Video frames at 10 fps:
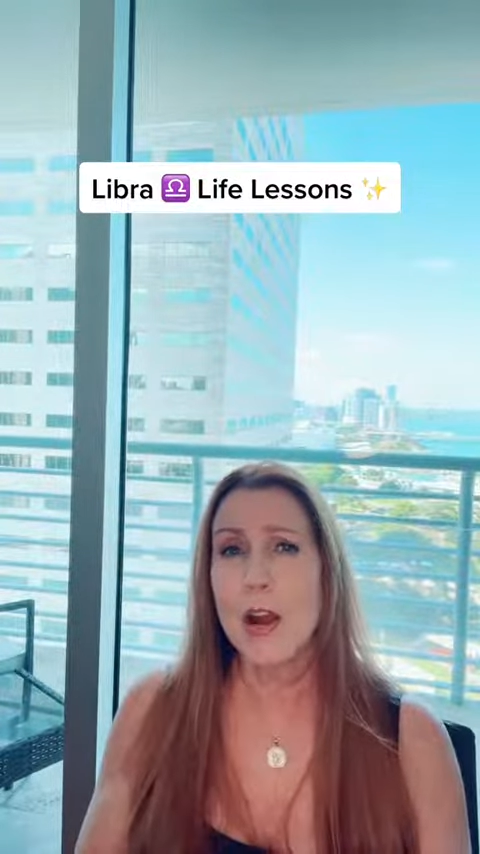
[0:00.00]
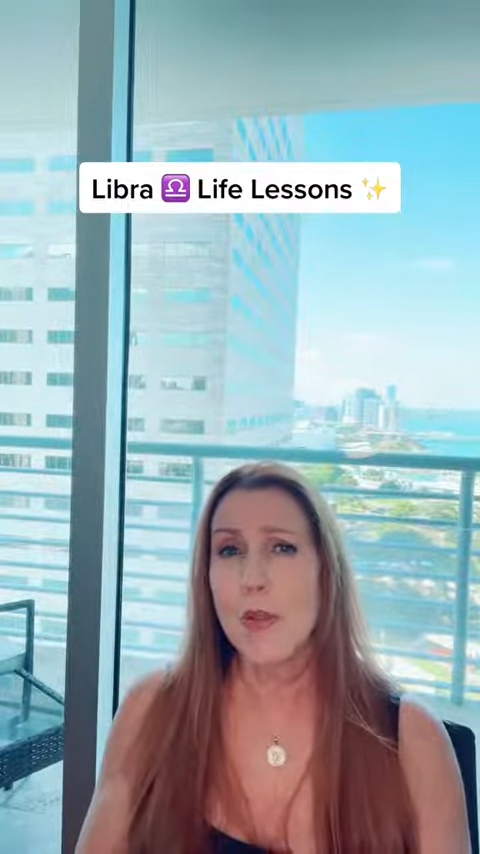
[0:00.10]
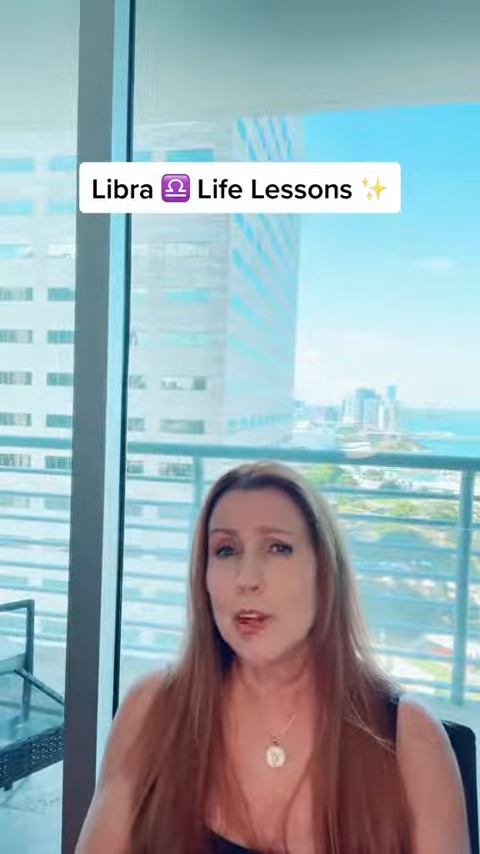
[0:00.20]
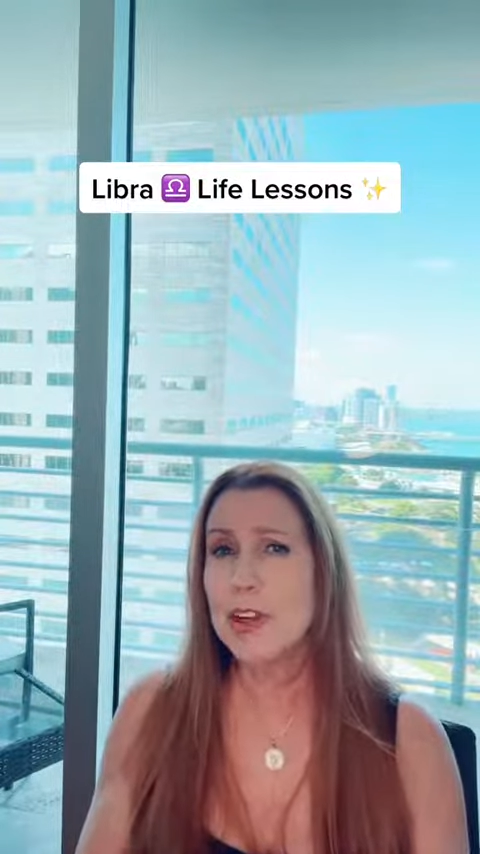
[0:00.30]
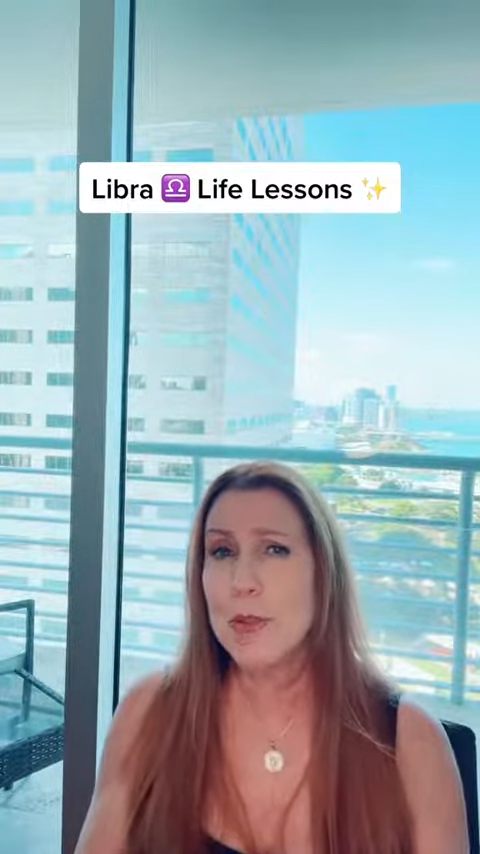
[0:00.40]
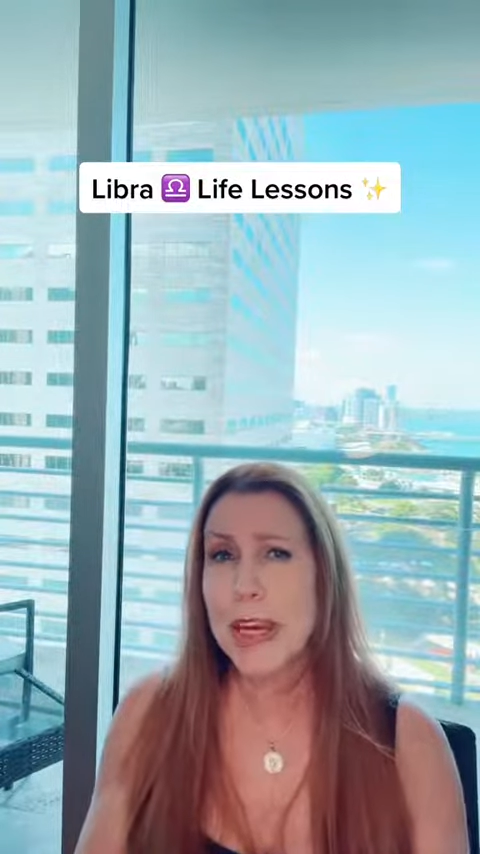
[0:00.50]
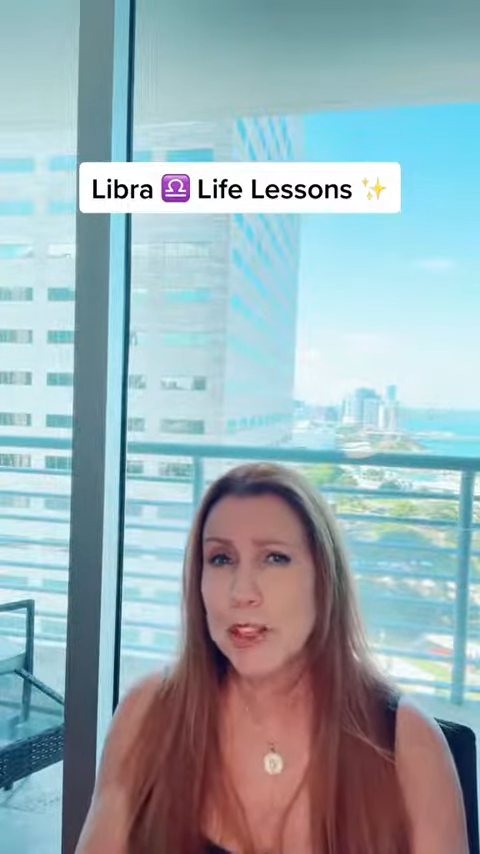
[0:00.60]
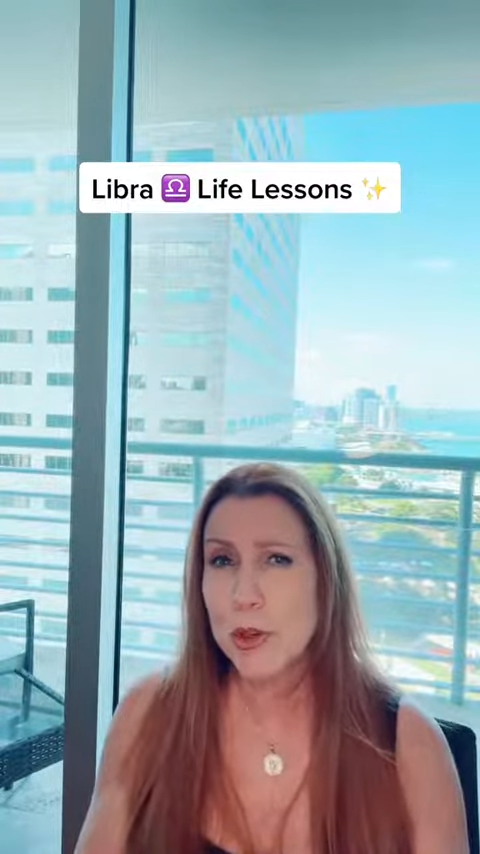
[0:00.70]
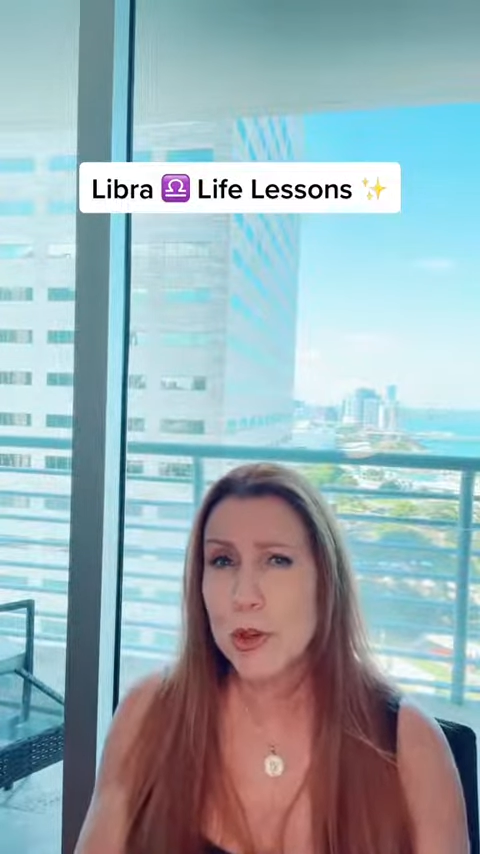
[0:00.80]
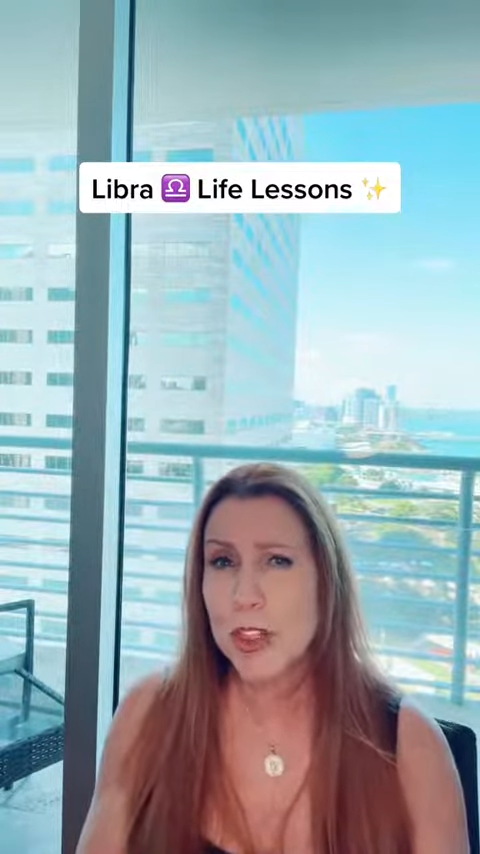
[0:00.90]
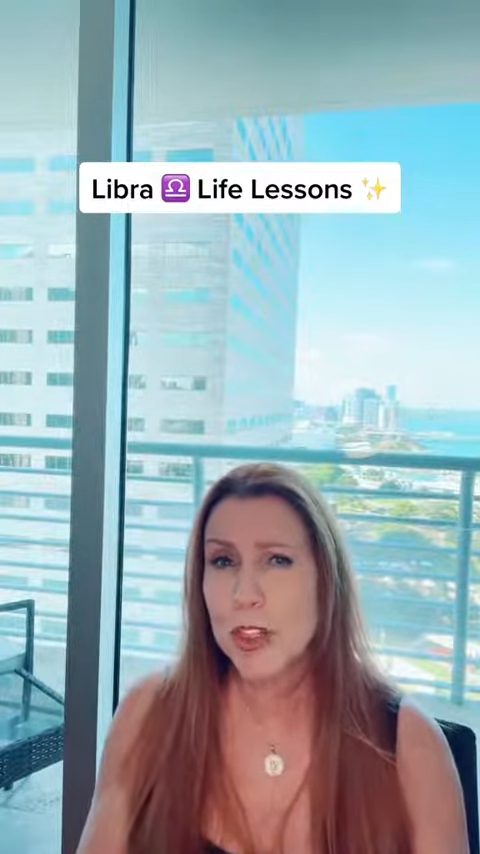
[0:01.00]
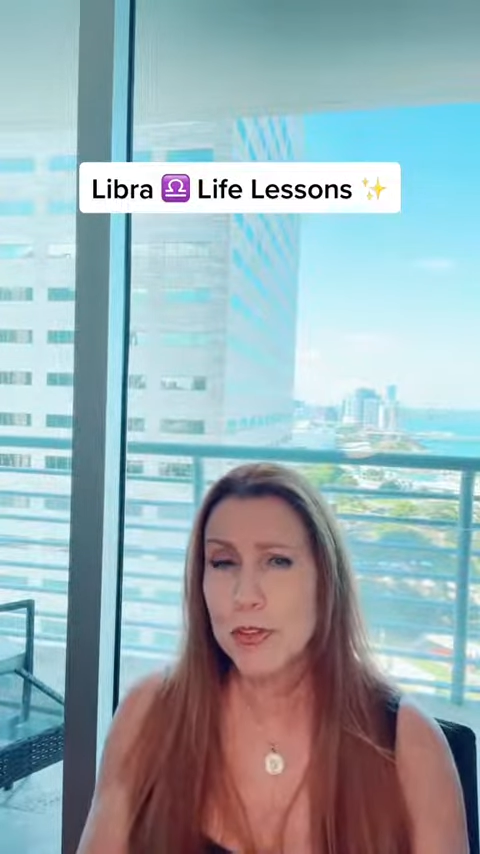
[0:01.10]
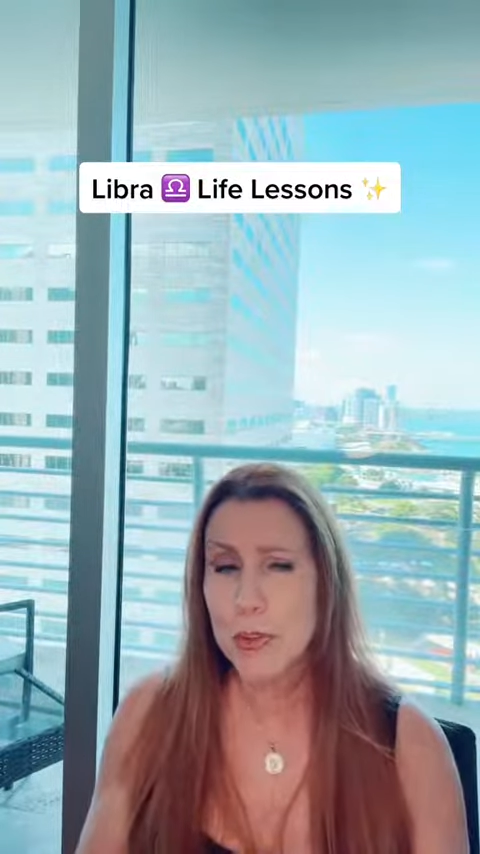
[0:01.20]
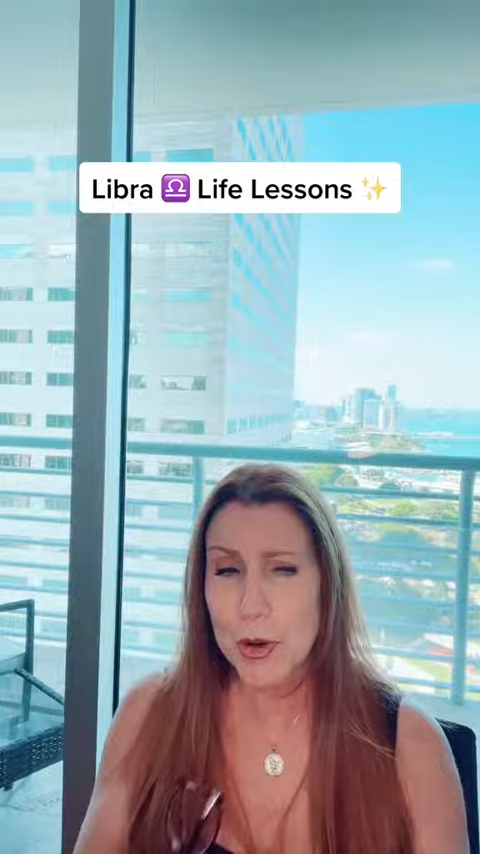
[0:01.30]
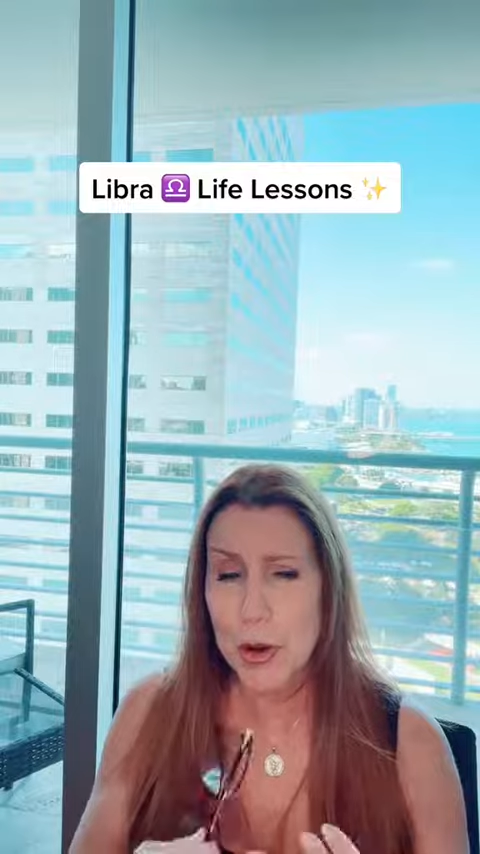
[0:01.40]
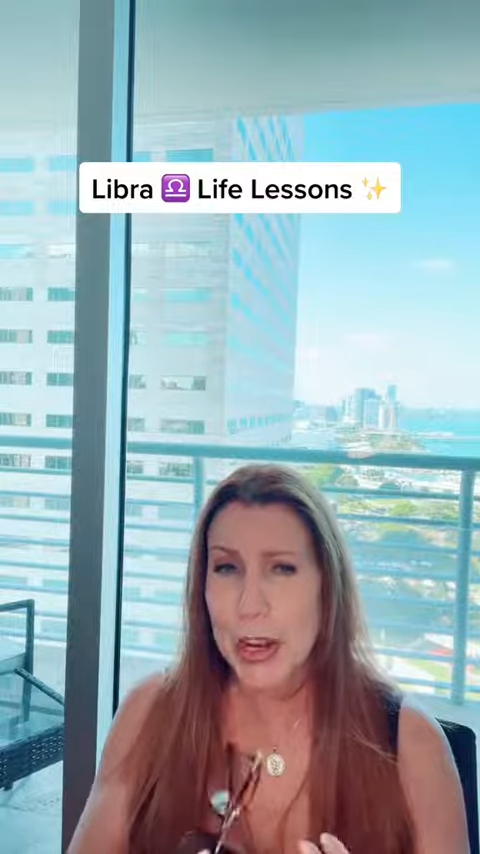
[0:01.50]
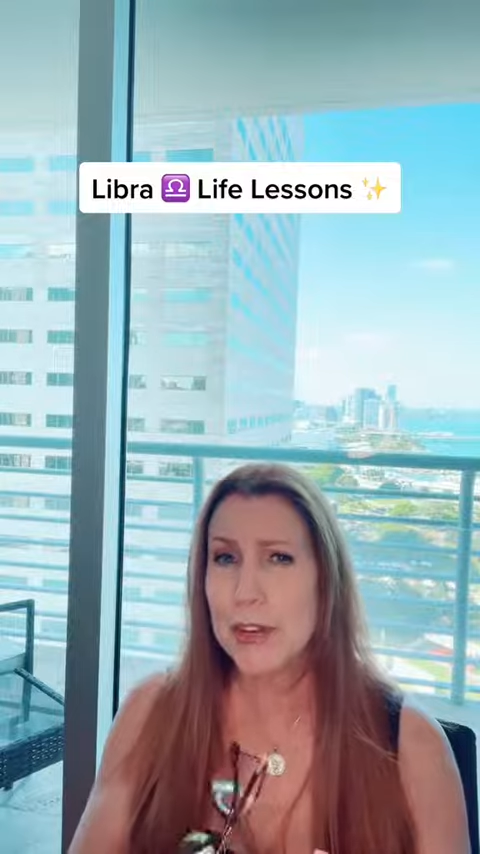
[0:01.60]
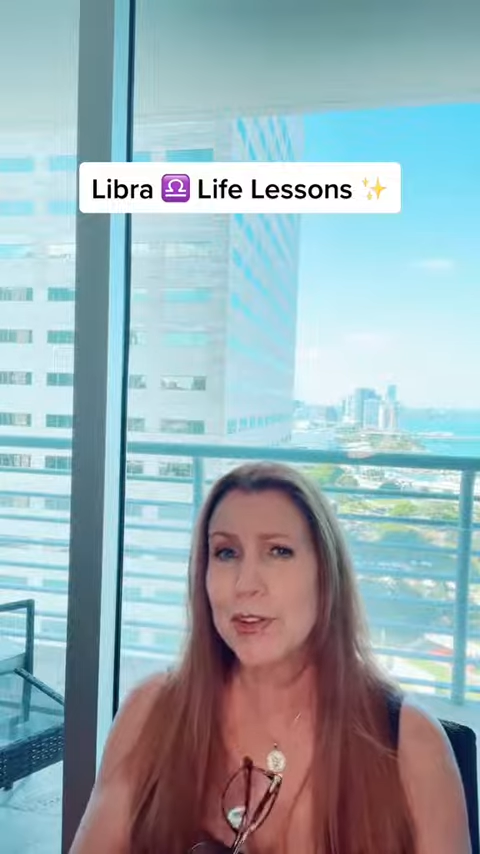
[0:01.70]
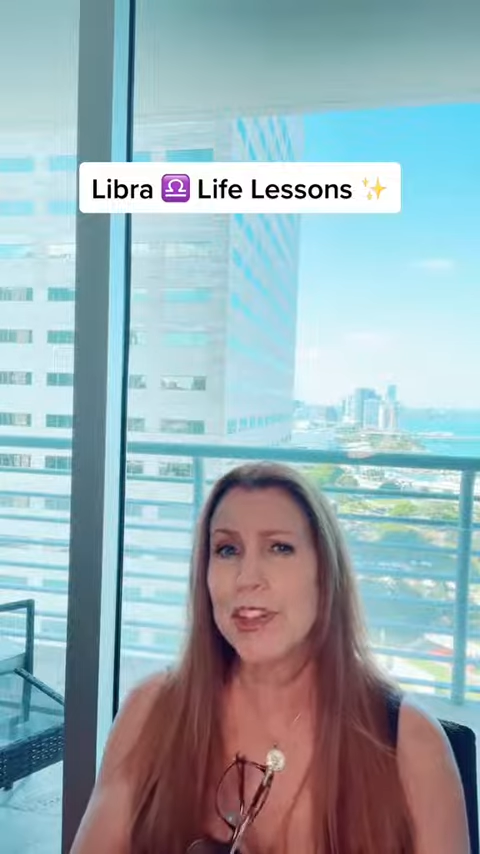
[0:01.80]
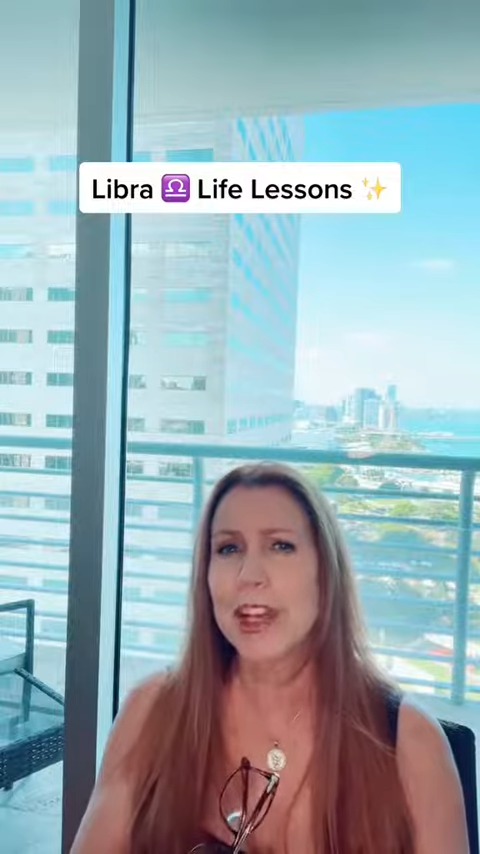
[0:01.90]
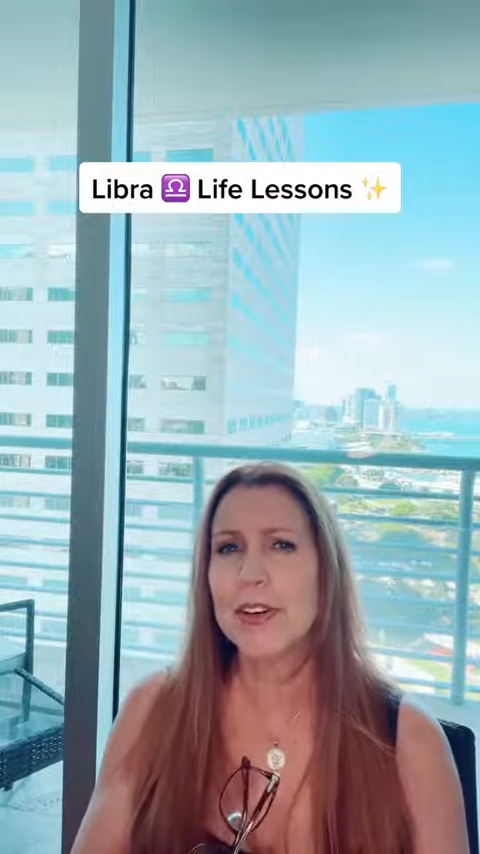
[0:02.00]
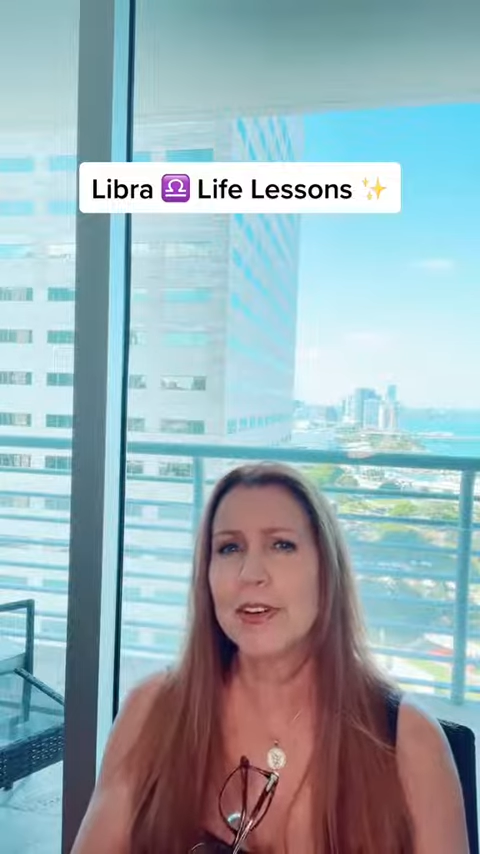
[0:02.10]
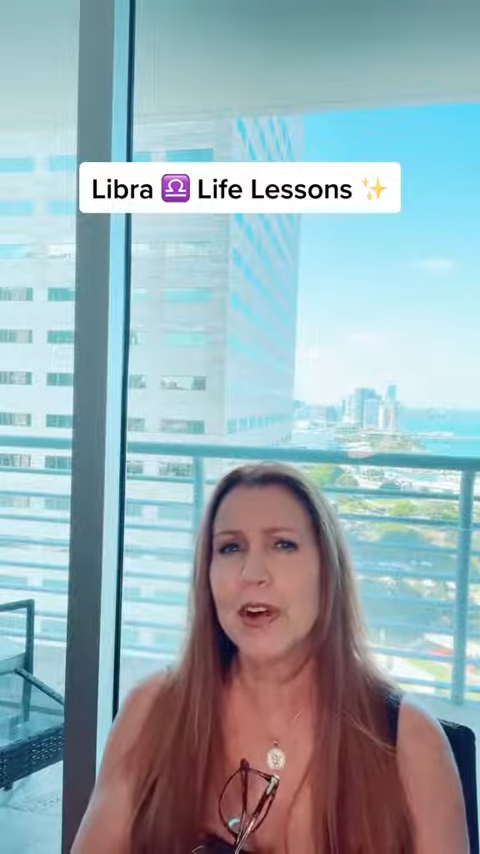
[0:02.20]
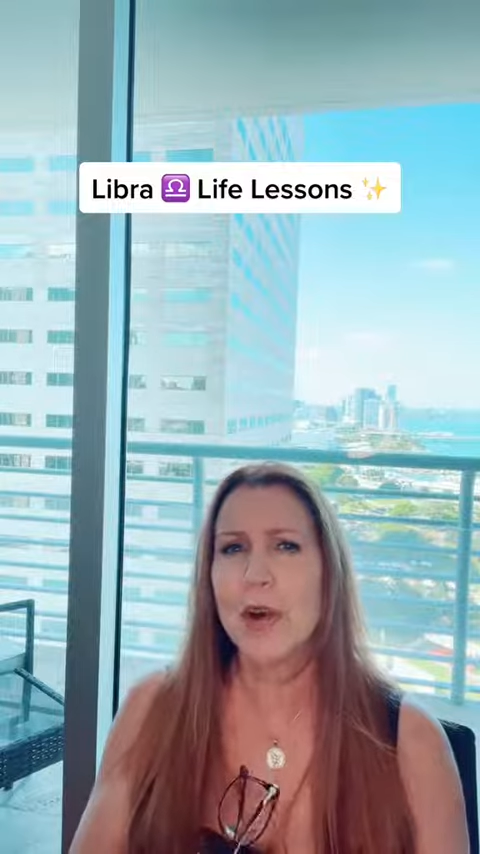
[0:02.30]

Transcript: When you make choices from your inner center